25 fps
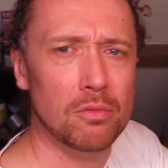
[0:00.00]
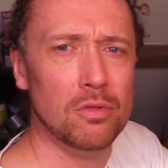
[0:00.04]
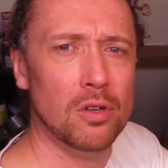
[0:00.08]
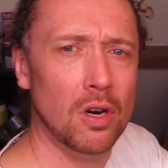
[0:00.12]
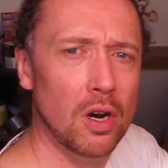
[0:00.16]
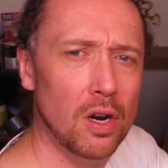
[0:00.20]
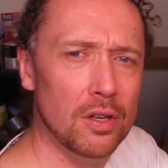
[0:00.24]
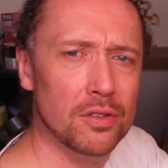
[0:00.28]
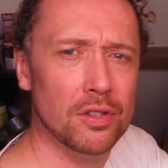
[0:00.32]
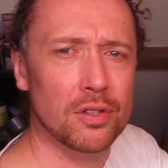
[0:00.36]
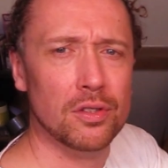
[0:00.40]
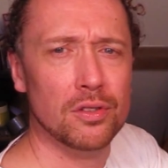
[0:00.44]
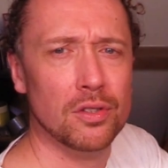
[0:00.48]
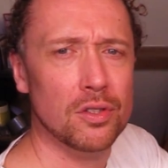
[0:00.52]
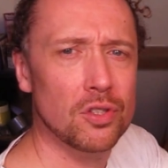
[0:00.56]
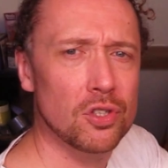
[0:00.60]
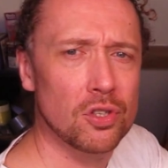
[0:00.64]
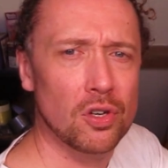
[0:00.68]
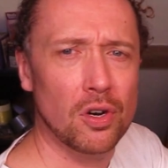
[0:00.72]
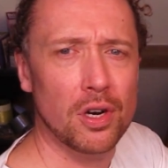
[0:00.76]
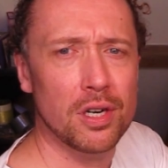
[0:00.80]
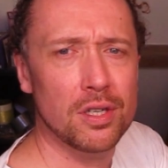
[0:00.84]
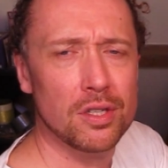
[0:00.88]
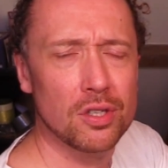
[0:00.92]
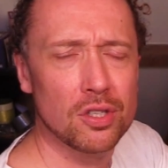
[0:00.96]
rather than
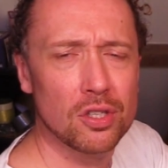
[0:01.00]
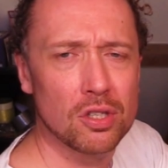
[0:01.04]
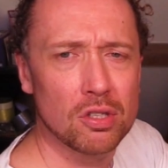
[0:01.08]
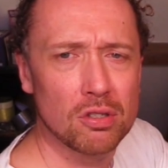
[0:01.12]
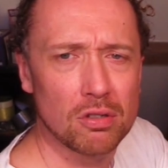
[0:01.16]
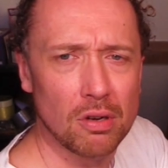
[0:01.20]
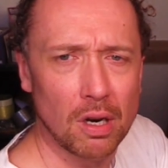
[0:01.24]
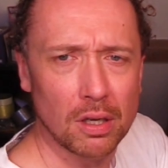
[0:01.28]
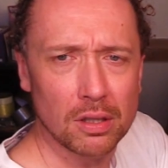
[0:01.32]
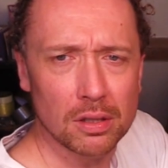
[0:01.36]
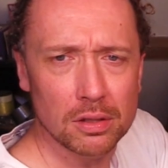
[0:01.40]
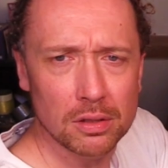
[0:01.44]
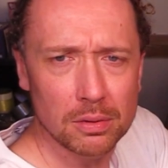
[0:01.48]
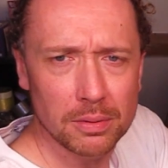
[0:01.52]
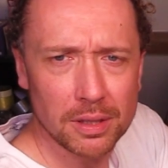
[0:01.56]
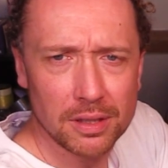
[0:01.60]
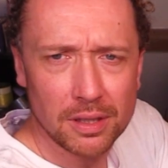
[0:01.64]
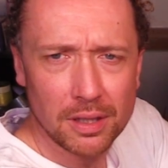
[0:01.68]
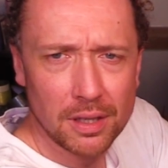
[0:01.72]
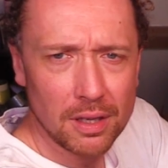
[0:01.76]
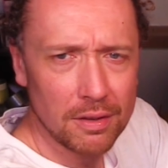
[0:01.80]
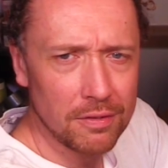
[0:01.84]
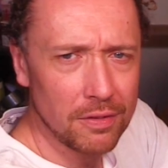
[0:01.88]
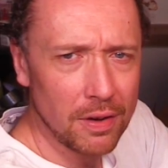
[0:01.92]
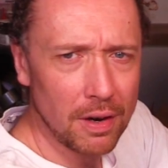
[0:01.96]
trying to struggle with
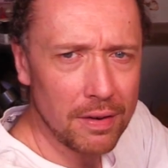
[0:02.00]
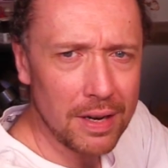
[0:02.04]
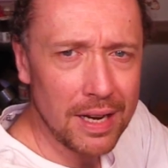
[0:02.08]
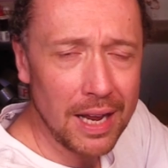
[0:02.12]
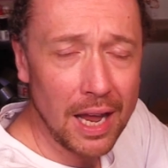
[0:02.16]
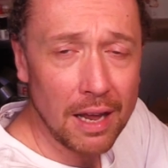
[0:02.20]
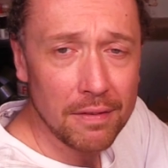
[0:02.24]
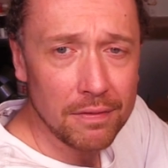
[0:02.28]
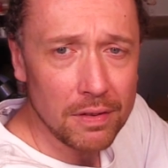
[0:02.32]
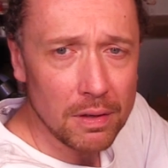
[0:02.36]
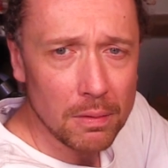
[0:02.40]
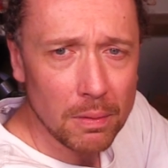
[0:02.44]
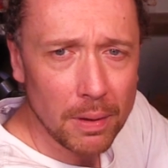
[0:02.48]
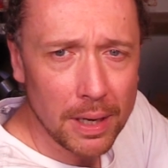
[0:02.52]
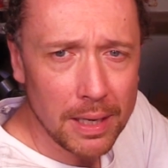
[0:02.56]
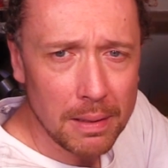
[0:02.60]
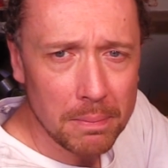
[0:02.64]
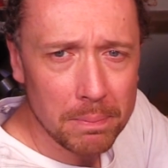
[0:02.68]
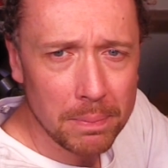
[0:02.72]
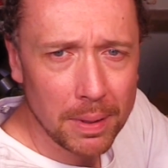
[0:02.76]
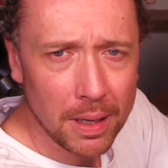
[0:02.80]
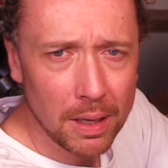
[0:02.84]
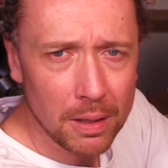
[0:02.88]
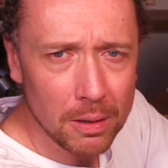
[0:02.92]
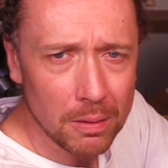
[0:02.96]
a very
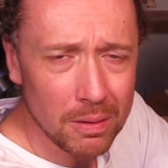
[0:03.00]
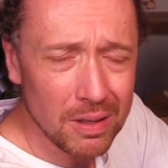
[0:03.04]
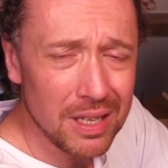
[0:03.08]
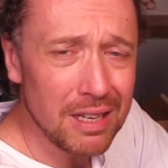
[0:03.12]
heavyweight bow.